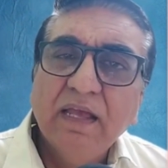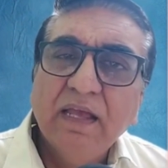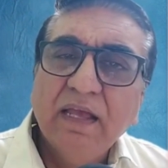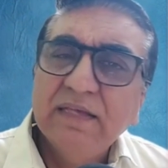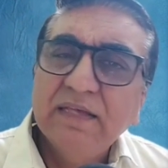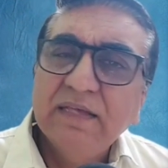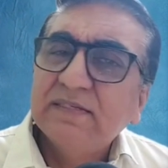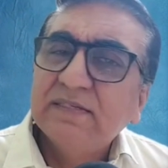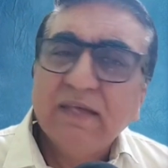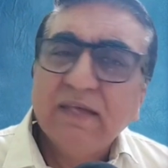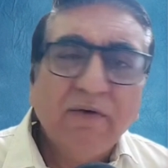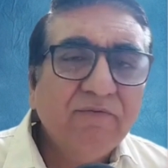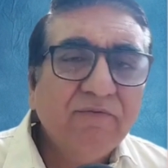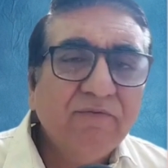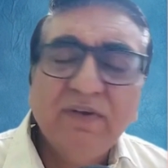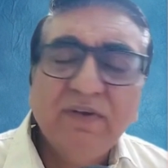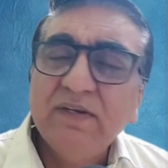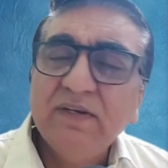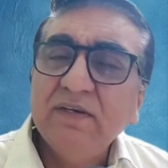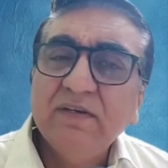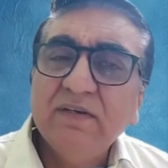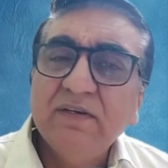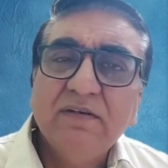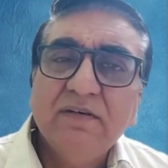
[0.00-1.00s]
Is
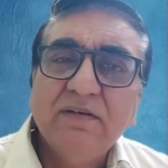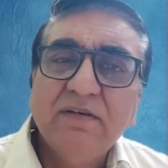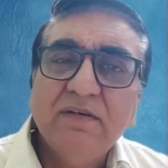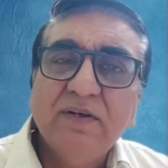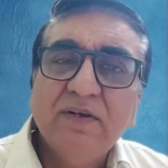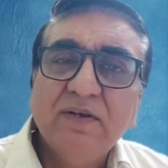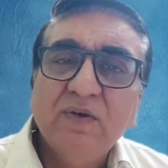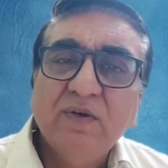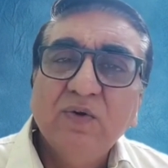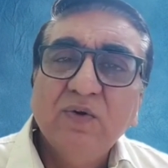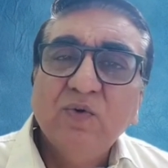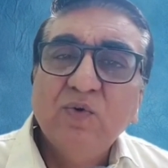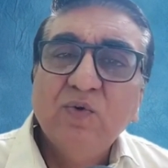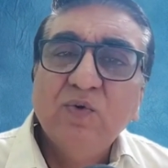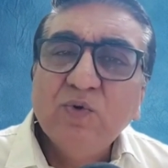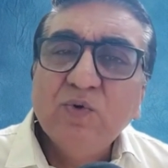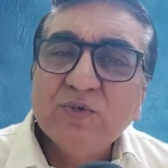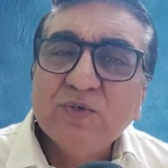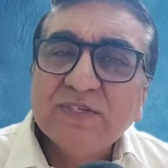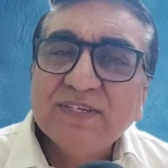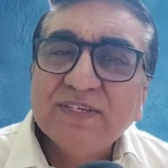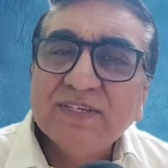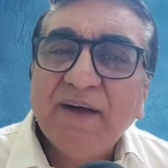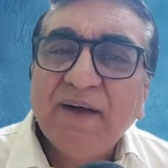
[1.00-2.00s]
someone
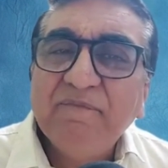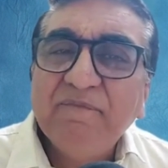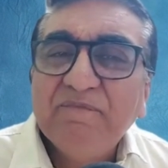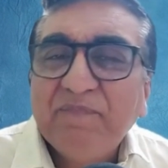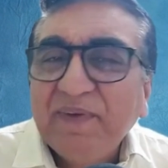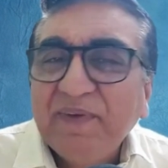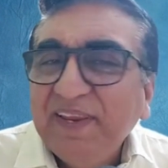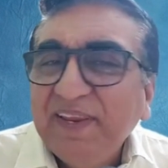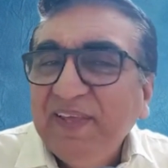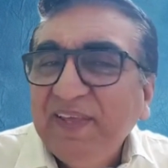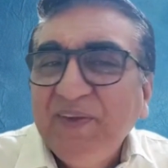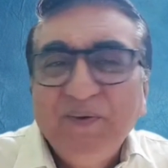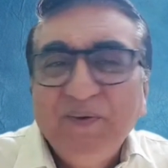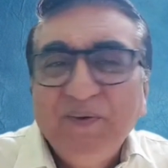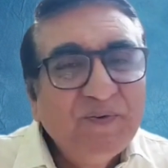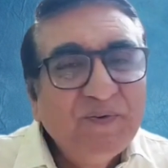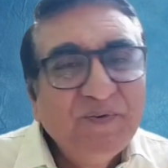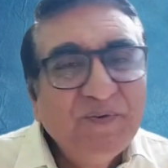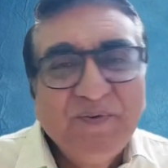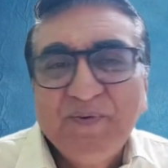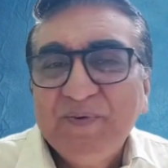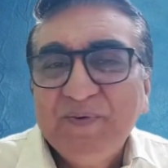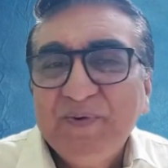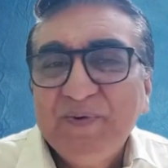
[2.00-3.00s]
whose company
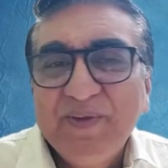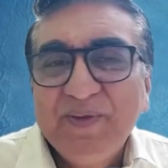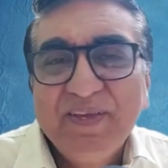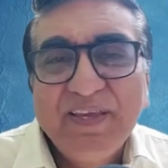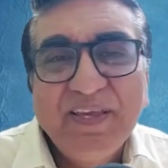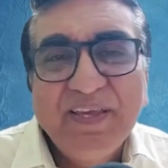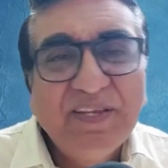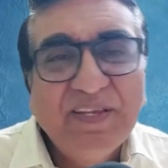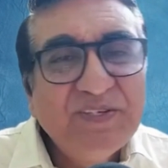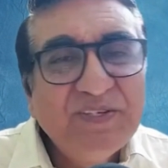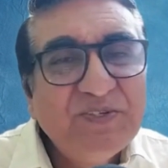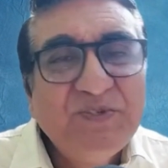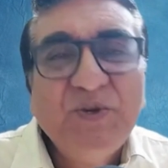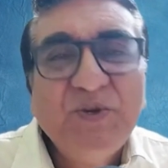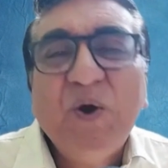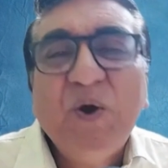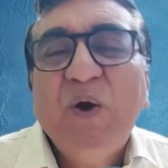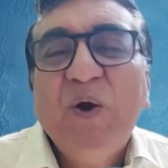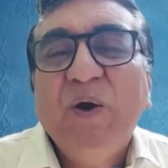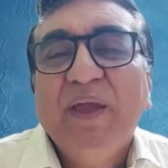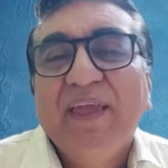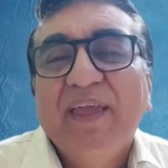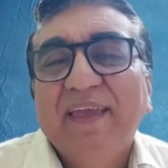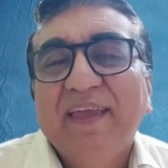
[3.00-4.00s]
you
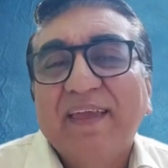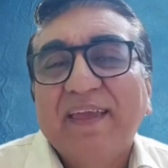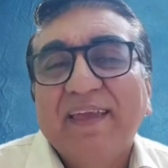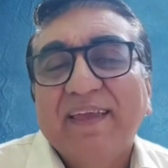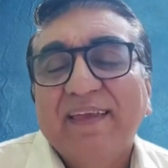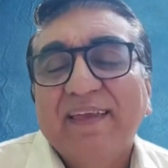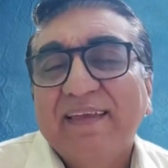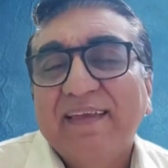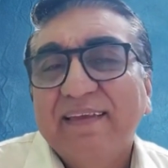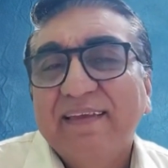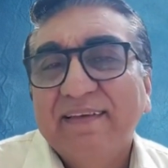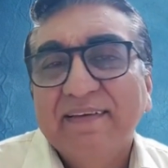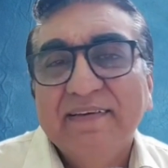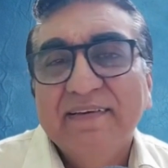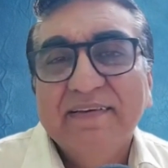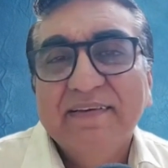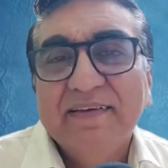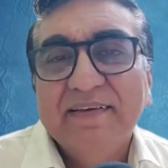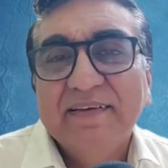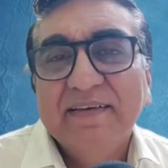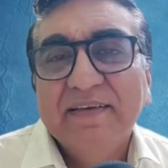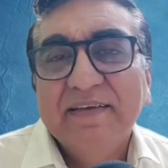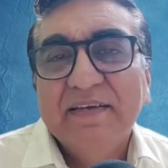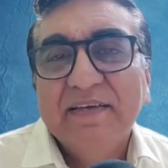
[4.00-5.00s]
enjoy,
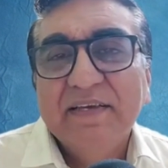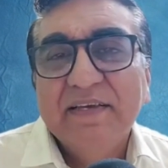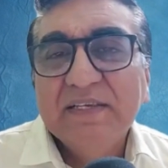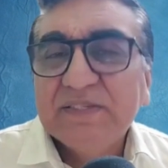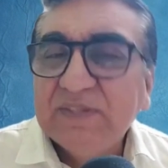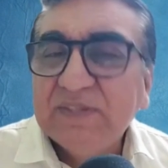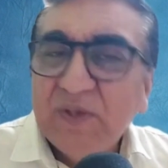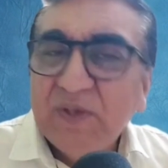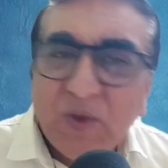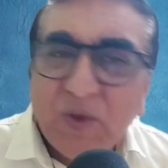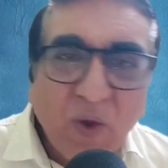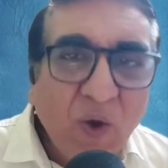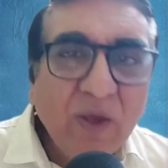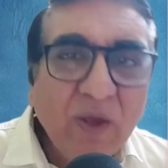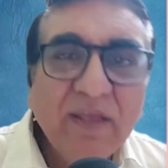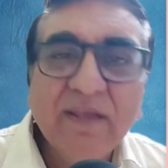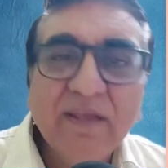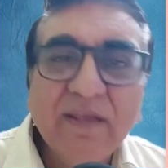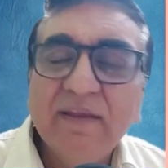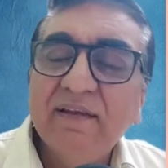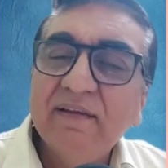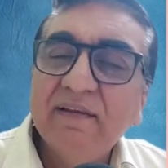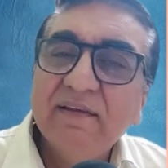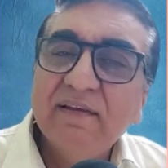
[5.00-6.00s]
is
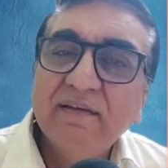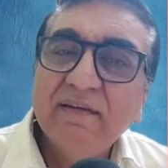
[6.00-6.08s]
loyal,